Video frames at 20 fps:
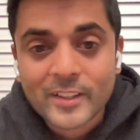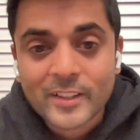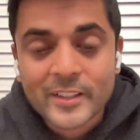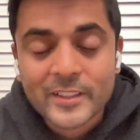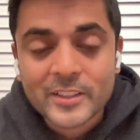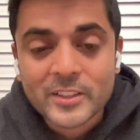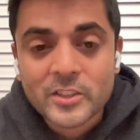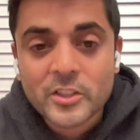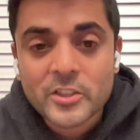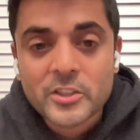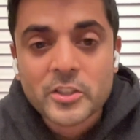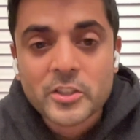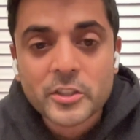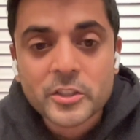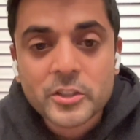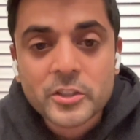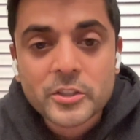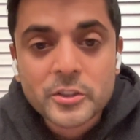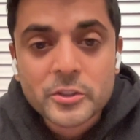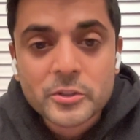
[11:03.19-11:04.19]
Like, you're
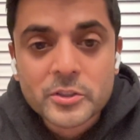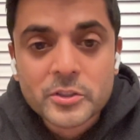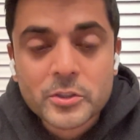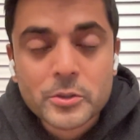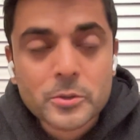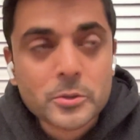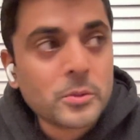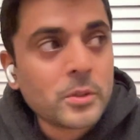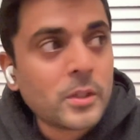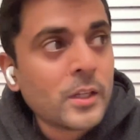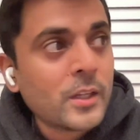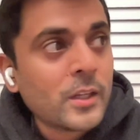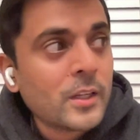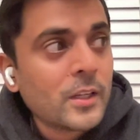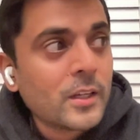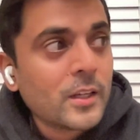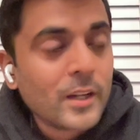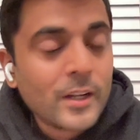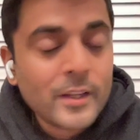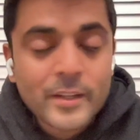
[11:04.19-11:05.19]
used to
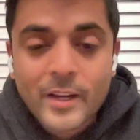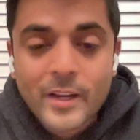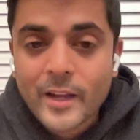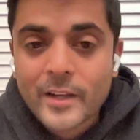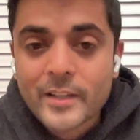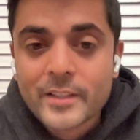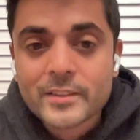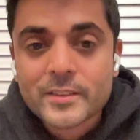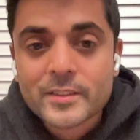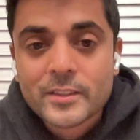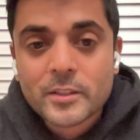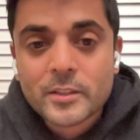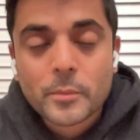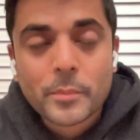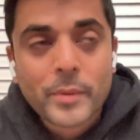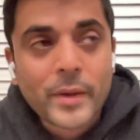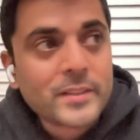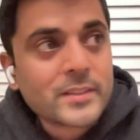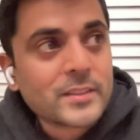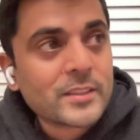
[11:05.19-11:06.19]
a nice,
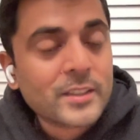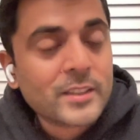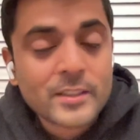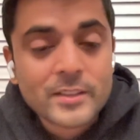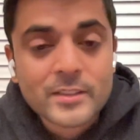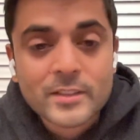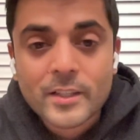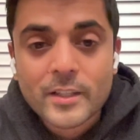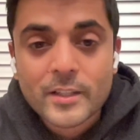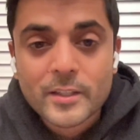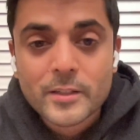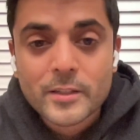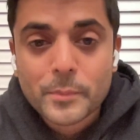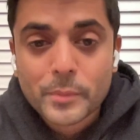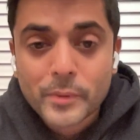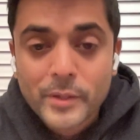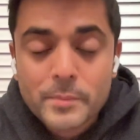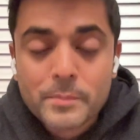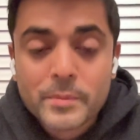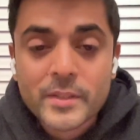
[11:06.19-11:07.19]
Pasadena's a
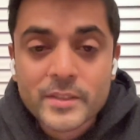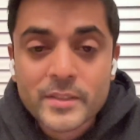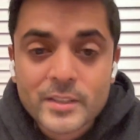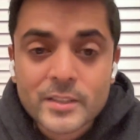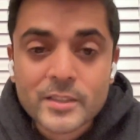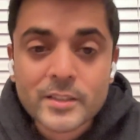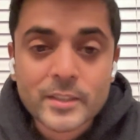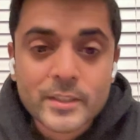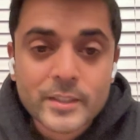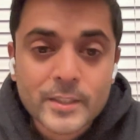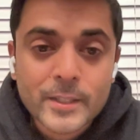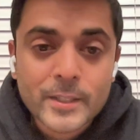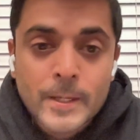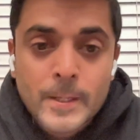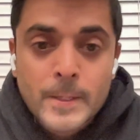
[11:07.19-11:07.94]
pretty busy city,